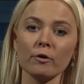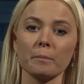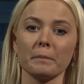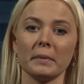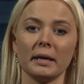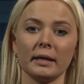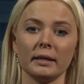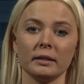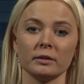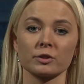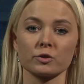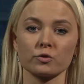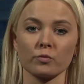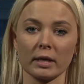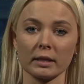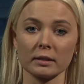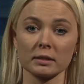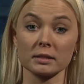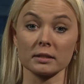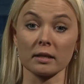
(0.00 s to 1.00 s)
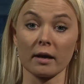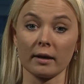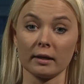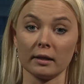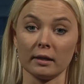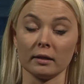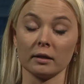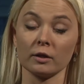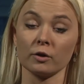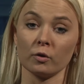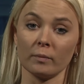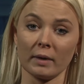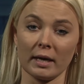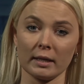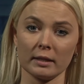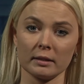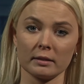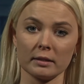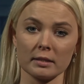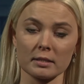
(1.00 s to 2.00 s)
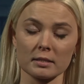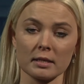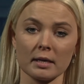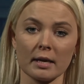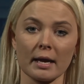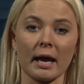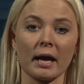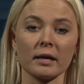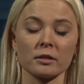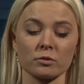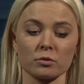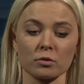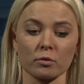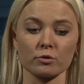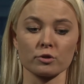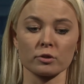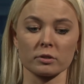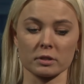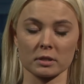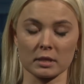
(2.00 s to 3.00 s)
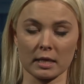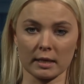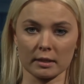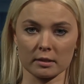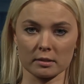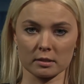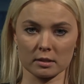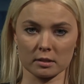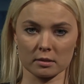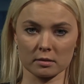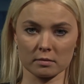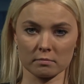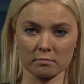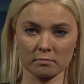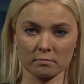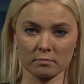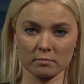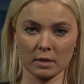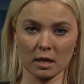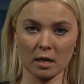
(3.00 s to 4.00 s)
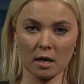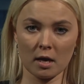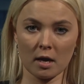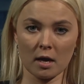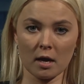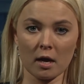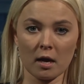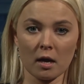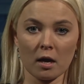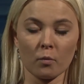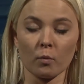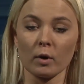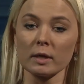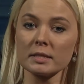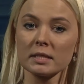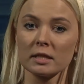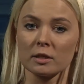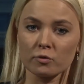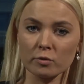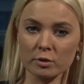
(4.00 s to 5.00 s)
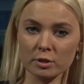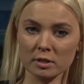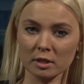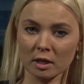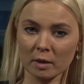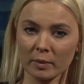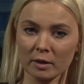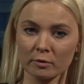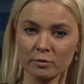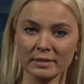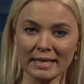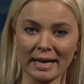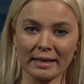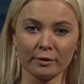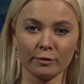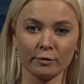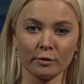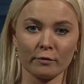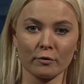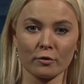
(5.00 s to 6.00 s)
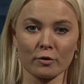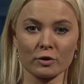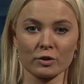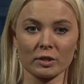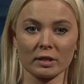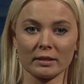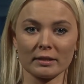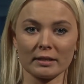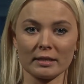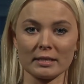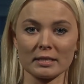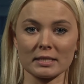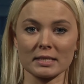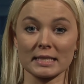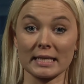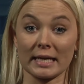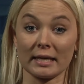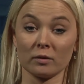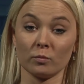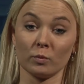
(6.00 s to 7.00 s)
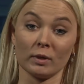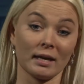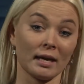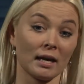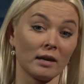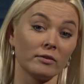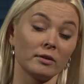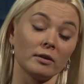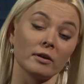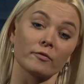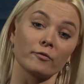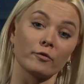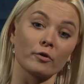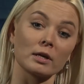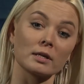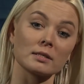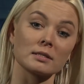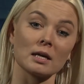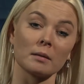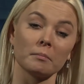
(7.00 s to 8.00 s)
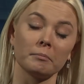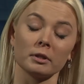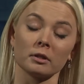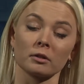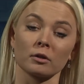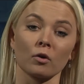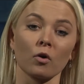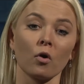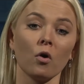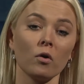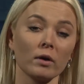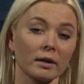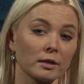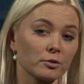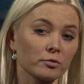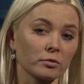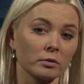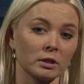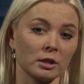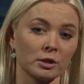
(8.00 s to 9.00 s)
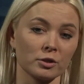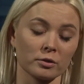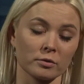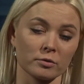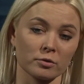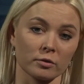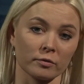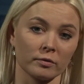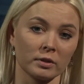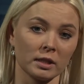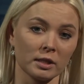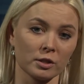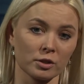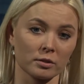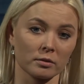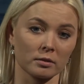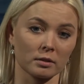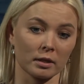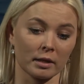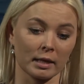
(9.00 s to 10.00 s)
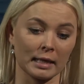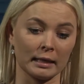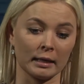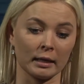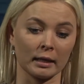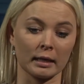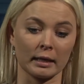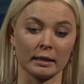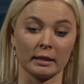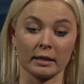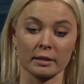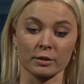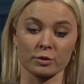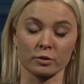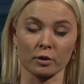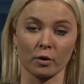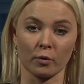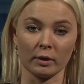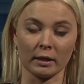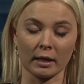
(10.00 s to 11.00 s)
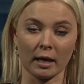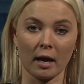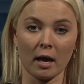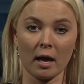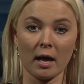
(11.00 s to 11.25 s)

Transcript: main strengths lie in humanities and social sciences. What's interesting about Tallinn University is that we have here, for example, the longest traditions of teacher training in Estonia,